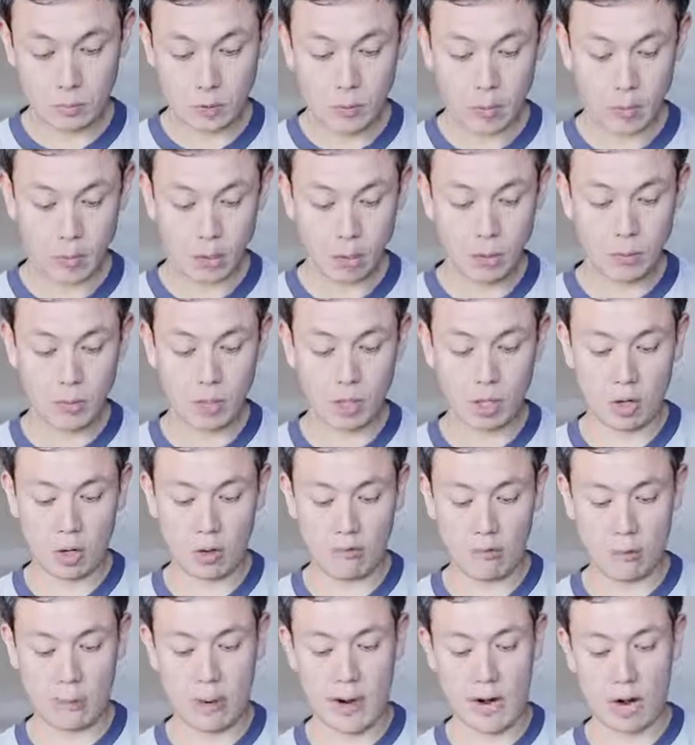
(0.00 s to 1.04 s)
And cumin can
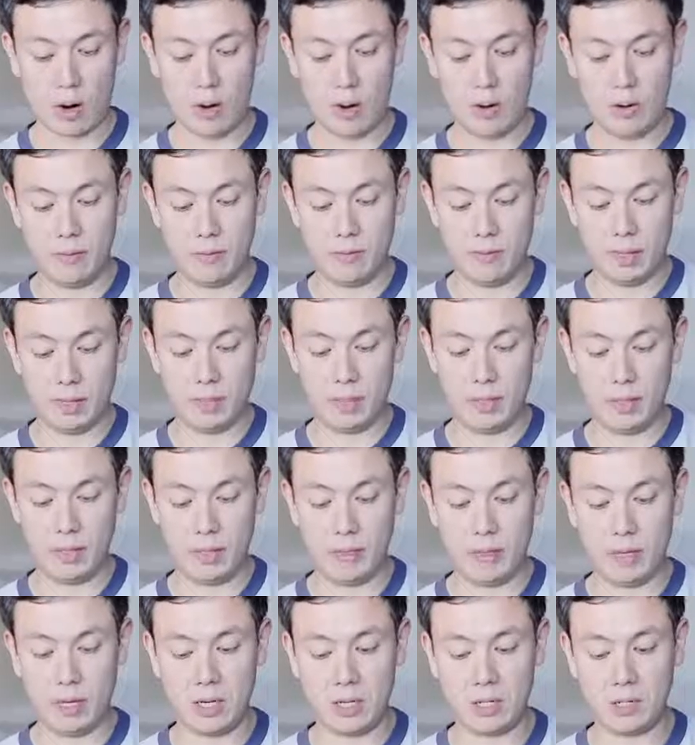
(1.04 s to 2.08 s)
overpower easily,
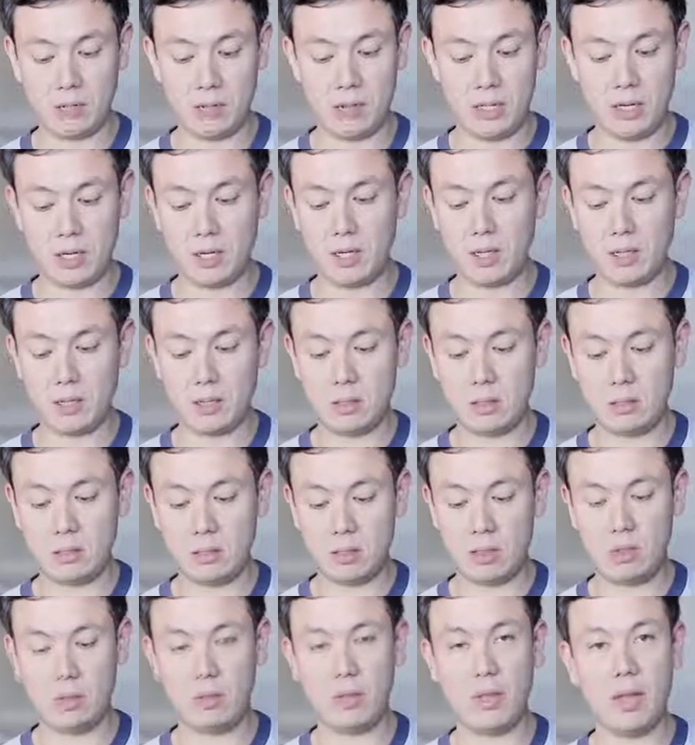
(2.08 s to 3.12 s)
but it
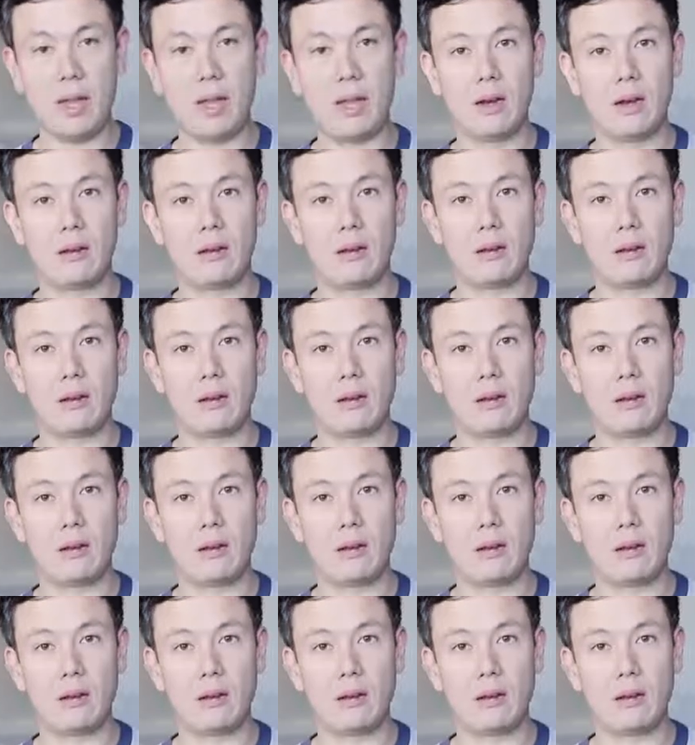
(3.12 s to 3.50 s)
doesn't do that